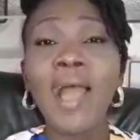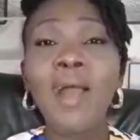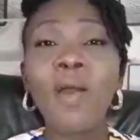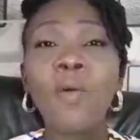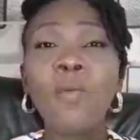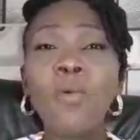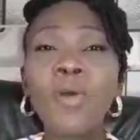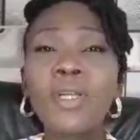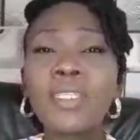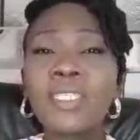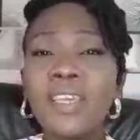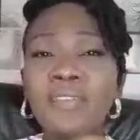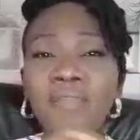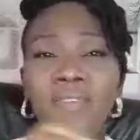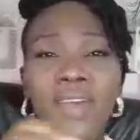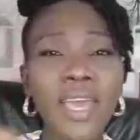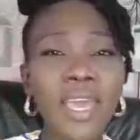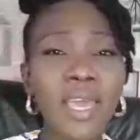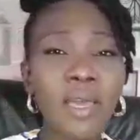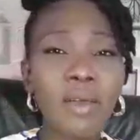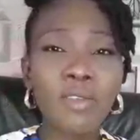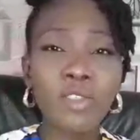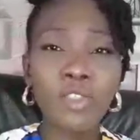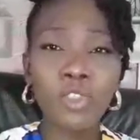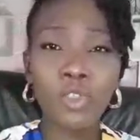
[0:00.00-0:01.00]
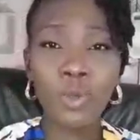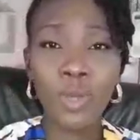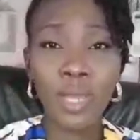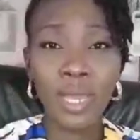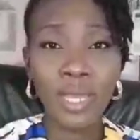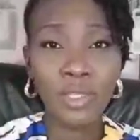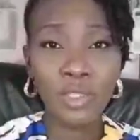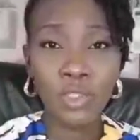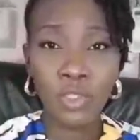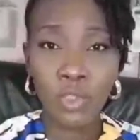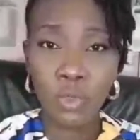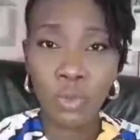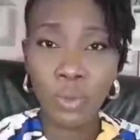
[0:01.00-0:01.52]
and whatever else you
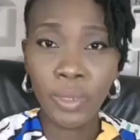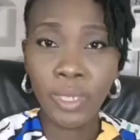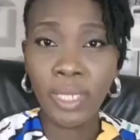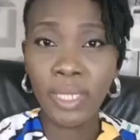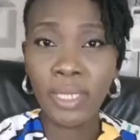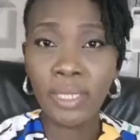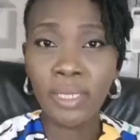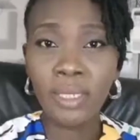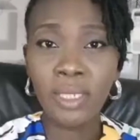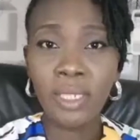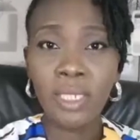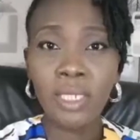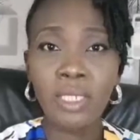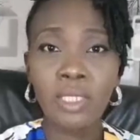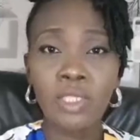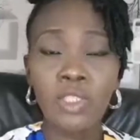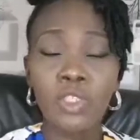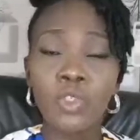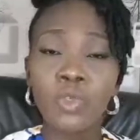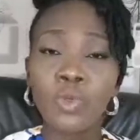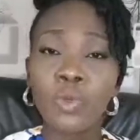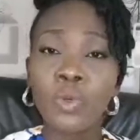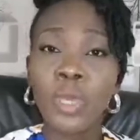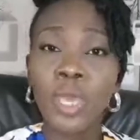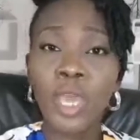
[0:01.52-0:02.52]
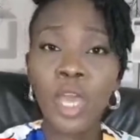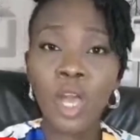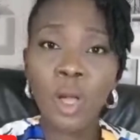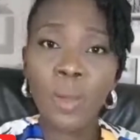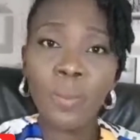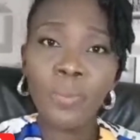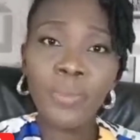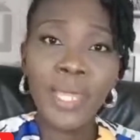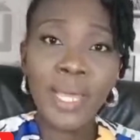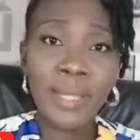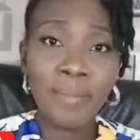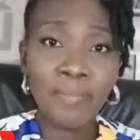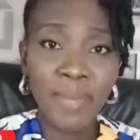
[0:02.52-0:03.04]
are doing to
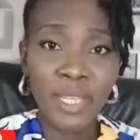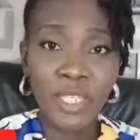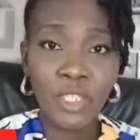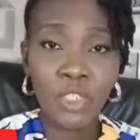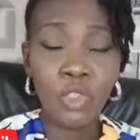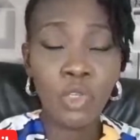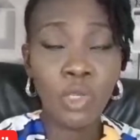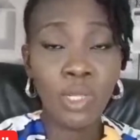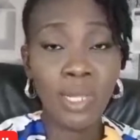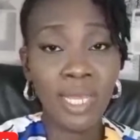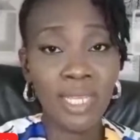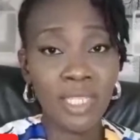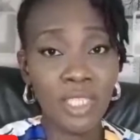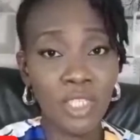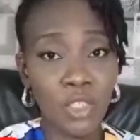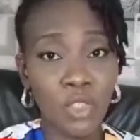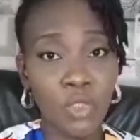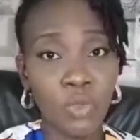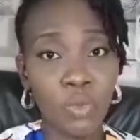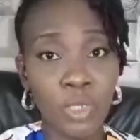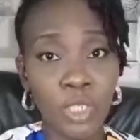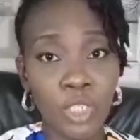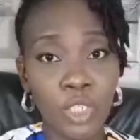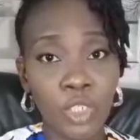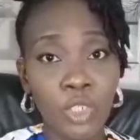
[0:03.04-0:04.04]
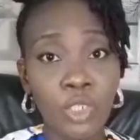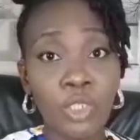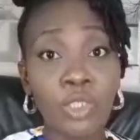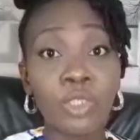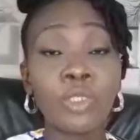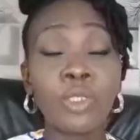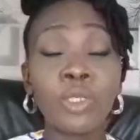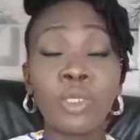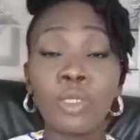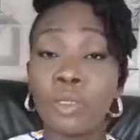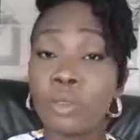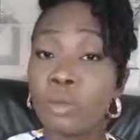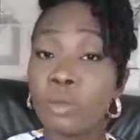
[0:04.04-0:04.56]
help that particular
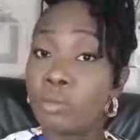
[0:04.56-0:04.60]
situation